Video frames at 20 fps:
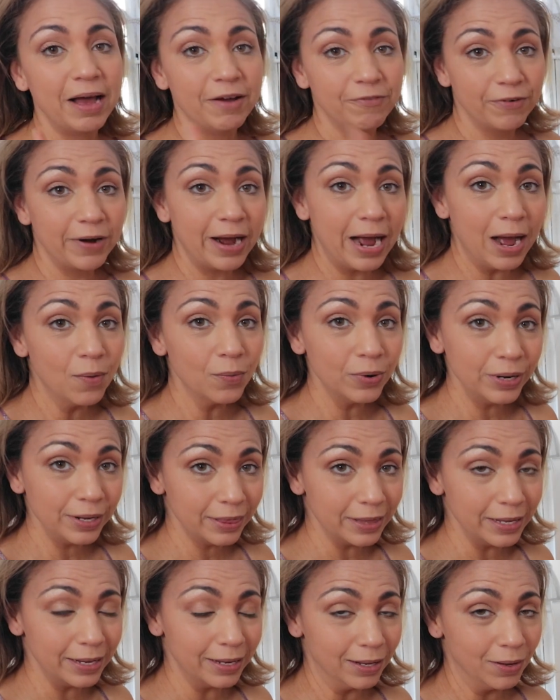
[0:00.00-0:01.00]
I forgot one
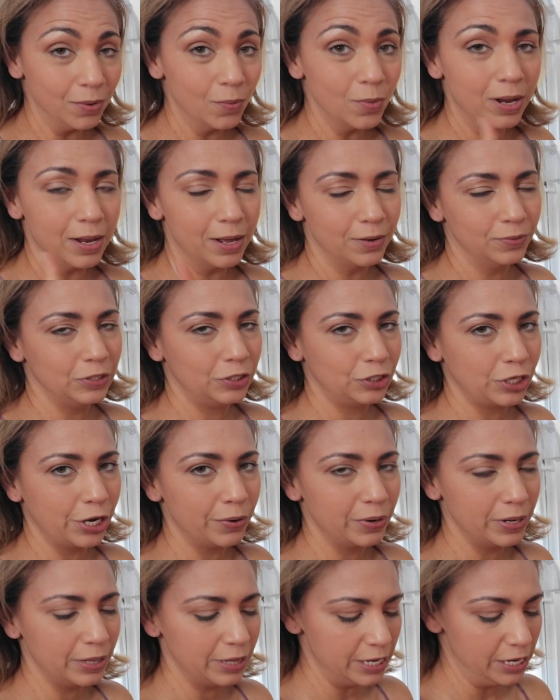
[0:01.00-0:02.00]
thing while I was
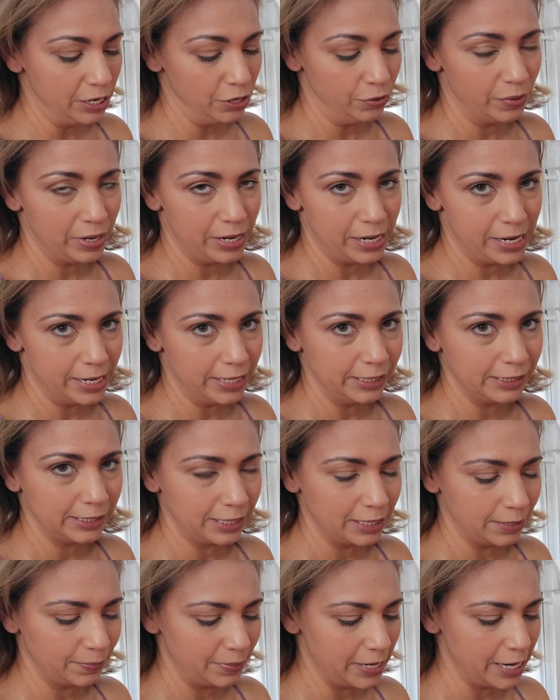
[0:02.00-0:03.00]
sharing the ingredients
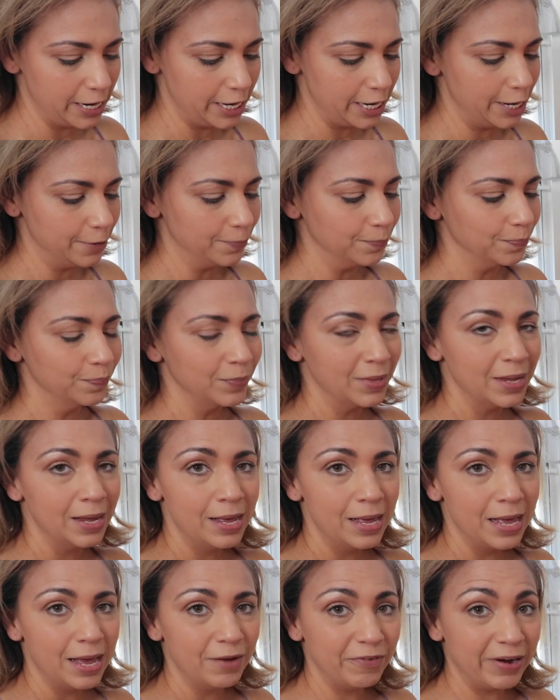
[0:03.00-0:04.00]
in the beginning.
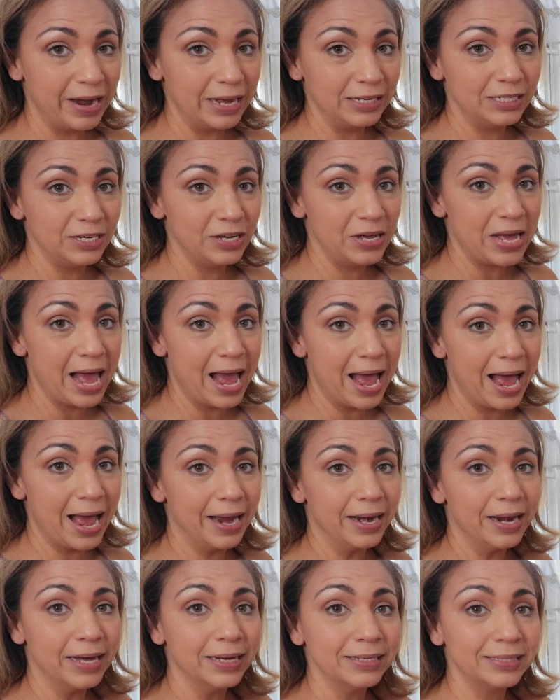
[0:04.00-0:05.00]
Forgot to
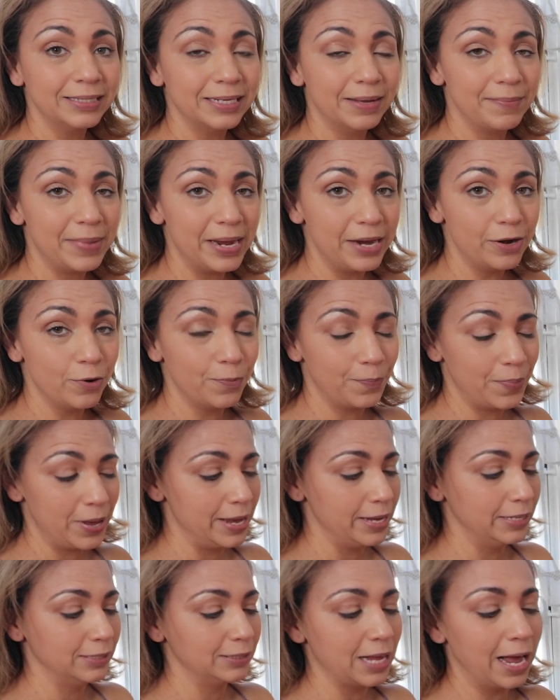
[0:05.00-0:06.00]
add tomato
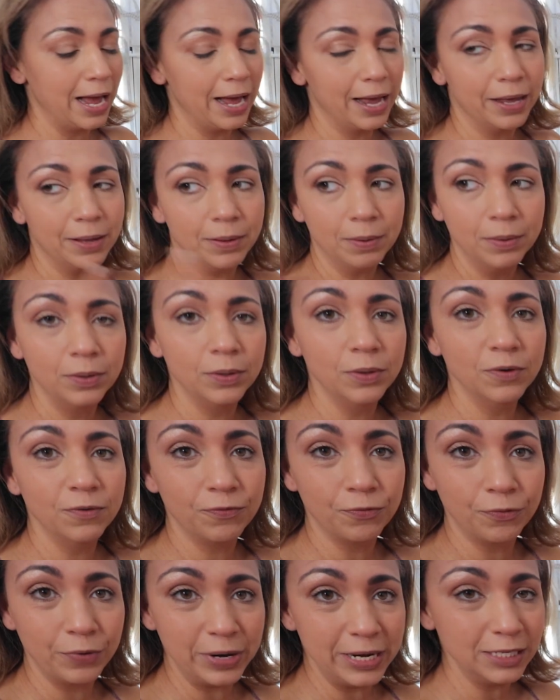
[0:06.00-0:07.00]
paste. I
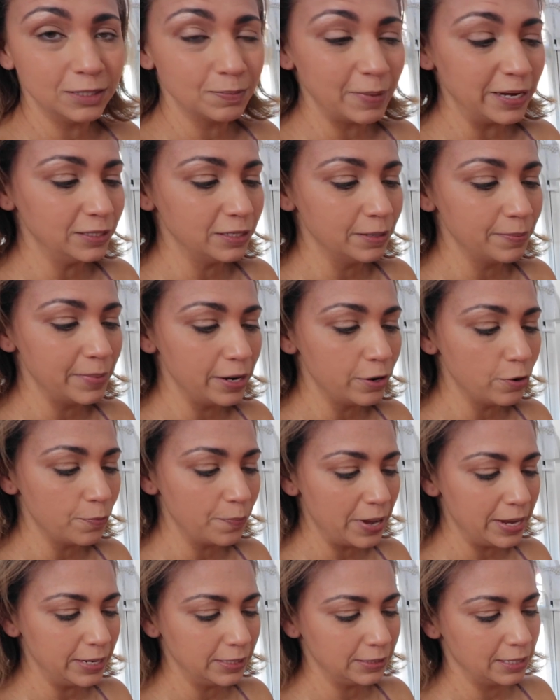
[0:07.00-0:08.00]
freeze my tomato
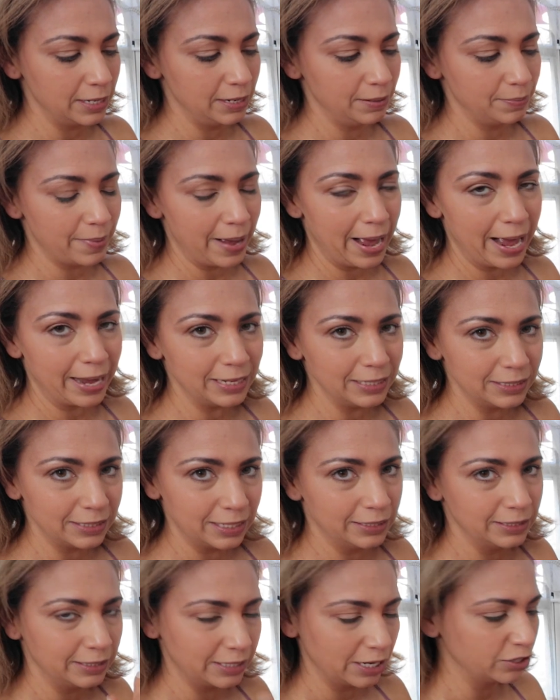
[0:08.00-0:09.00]
paste in baggies
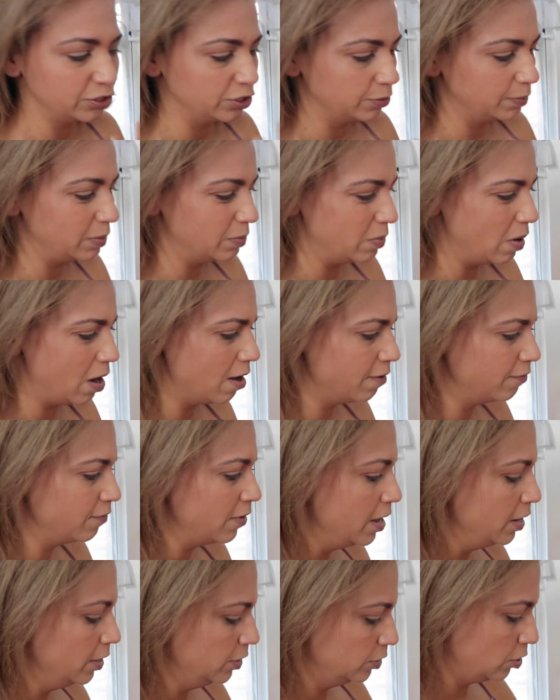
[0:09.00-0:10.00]
and section them off.
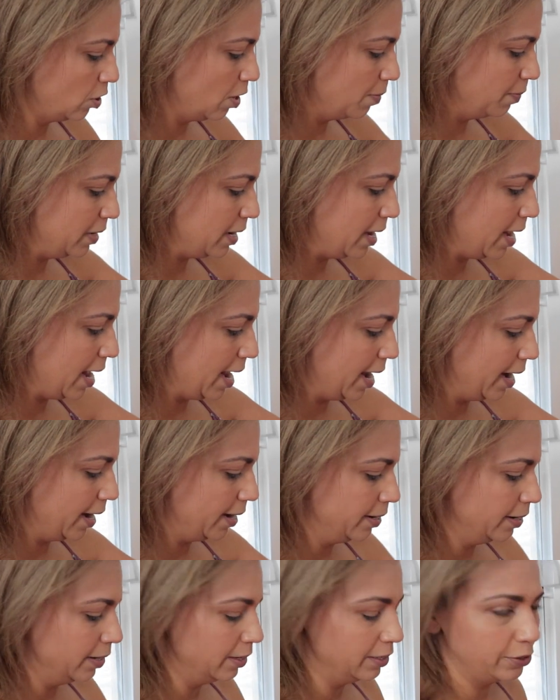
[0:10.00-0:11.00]
So I'm gonna
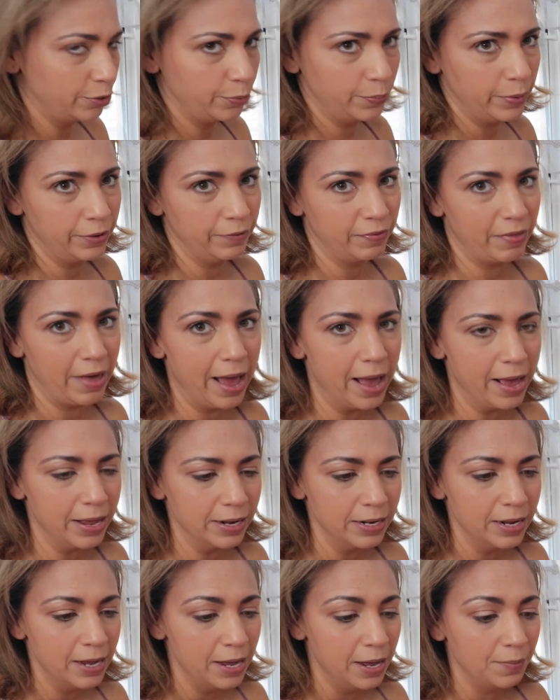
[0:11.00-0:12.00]
add a little bit of
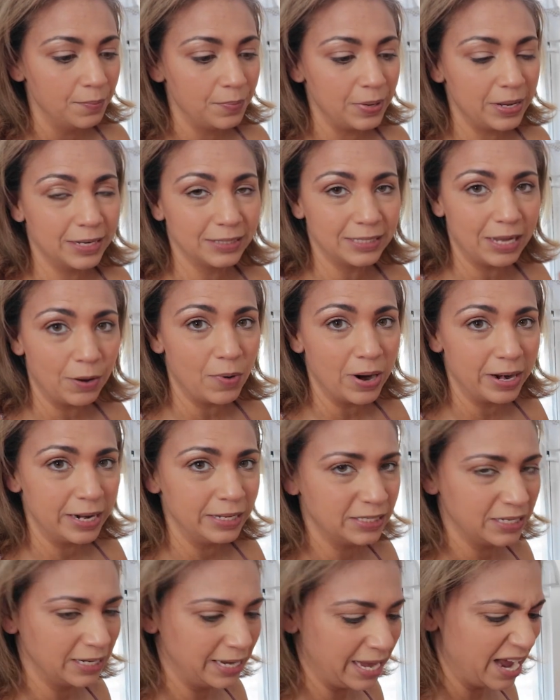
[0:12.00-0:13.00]
that because I want
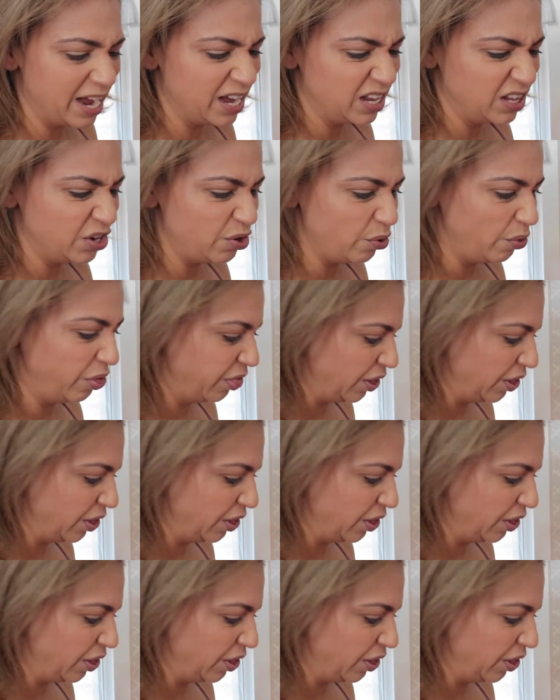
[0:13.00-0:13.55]
it to get a little